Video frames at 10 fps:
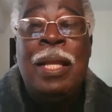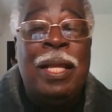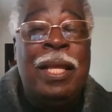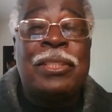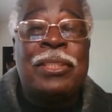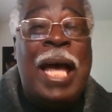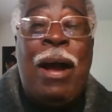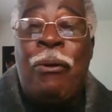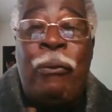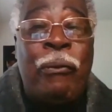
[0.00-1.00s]
it's
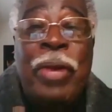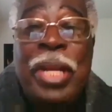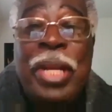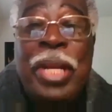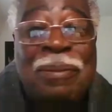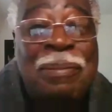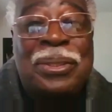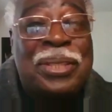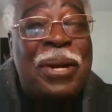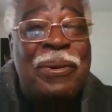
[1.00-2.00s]
our reasonable
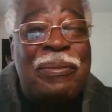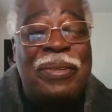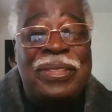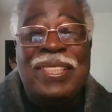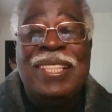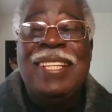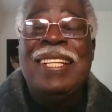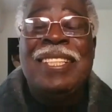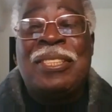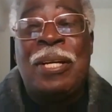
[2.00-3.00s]
service.
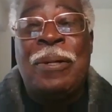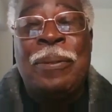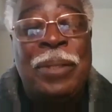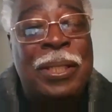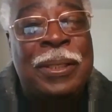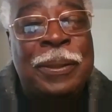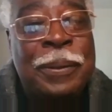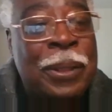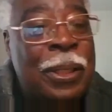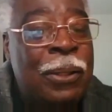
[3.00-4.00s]
So
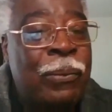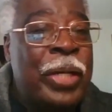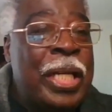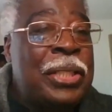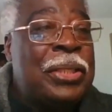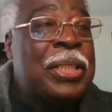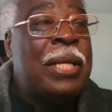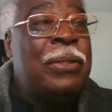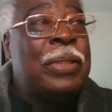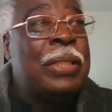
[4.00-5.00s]
when he say
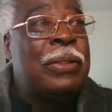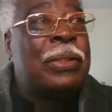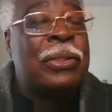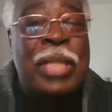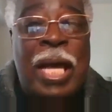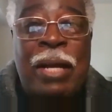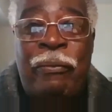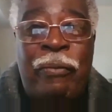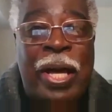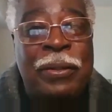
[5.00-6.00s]
you to
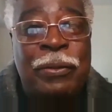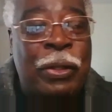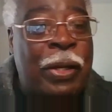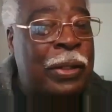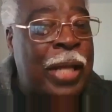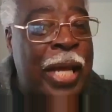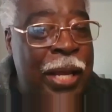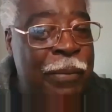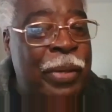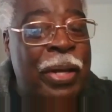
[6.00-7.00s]
sacrifice the
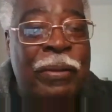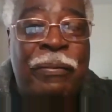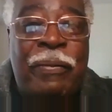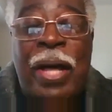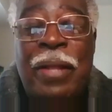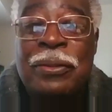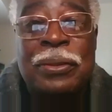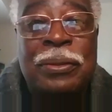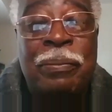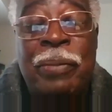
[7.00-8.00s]
hate mother, father,
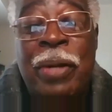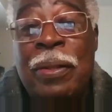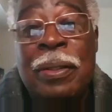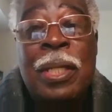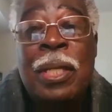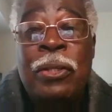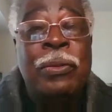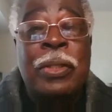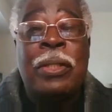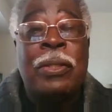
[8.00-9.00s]
sister, brother, you